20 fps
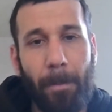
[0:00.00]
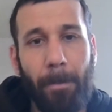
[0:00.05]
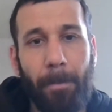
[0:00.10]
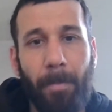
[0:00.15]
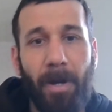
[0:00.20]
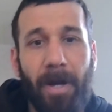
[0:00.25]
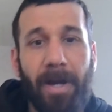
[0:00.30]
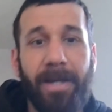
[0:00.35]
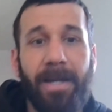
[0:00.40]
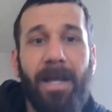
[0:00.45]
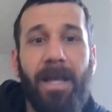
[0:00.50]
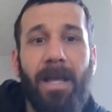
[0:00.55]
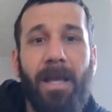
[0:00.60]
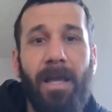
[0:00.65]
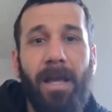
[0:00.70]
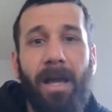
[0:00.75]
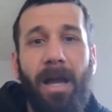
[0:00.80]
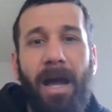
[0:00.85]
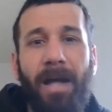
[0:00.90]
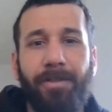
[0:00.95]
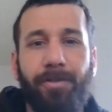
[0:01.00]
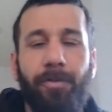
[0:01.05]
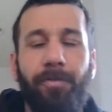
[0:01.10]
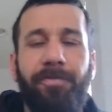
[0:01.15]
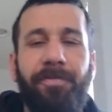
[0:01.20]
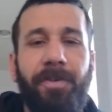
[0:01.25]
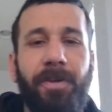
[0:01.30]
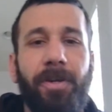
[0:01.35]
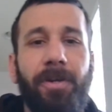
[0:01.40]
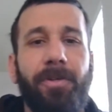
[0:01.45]
But I do
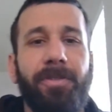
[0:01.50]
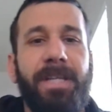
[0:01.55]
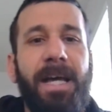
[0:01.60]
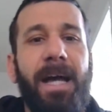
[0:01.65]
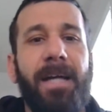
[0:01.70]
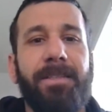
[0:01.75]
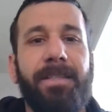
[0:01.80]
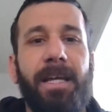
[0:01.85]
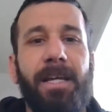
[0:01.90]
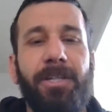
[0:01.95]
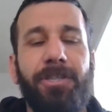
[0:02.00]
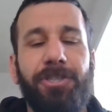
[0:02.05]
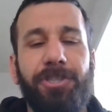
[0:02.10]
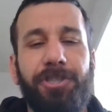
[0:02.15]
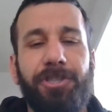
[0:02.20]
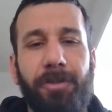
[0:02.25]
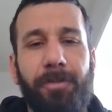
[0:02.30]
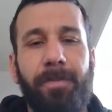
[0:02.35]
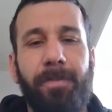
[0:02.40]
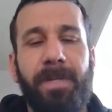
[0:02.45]
feel that they should